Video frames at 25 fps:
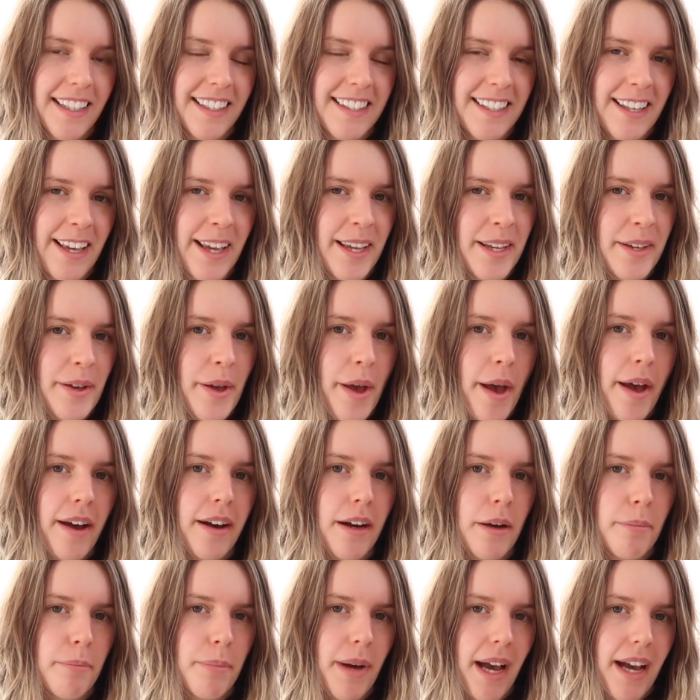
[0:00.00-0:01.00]
It's like
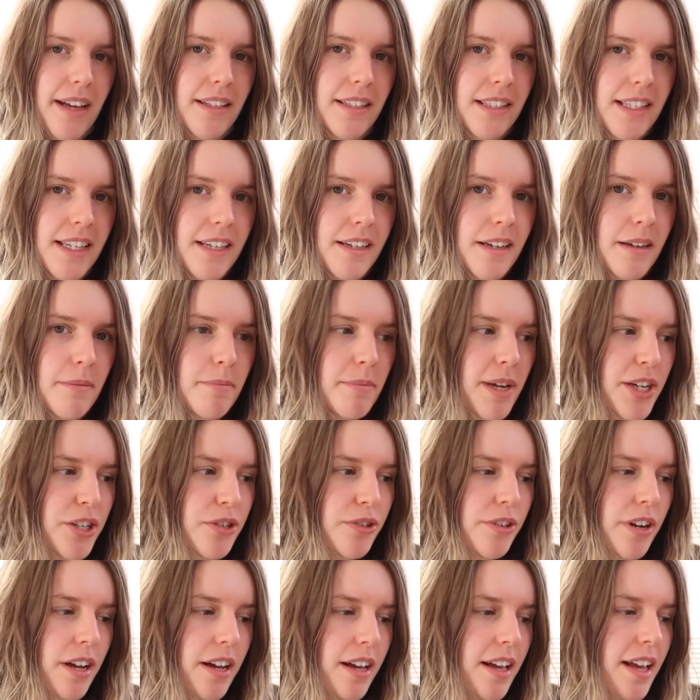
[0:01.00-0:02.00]
a pasta
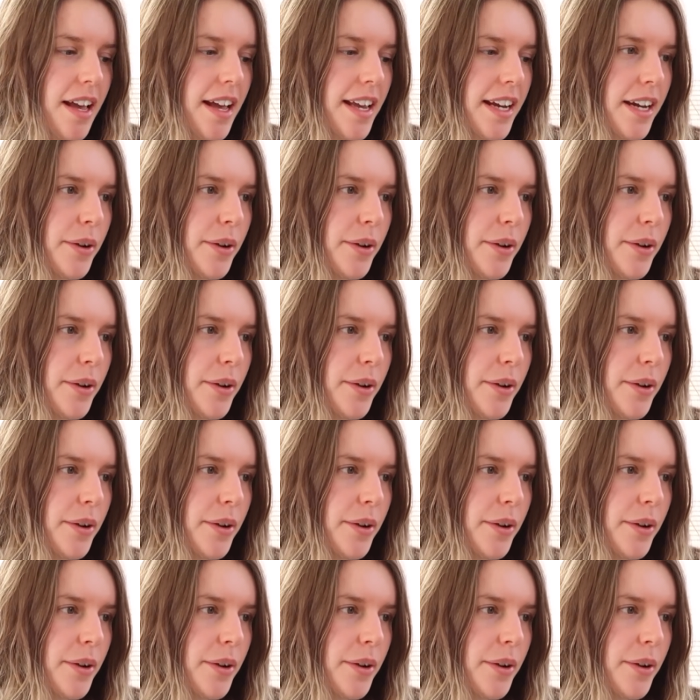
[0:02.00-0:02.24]
measurer.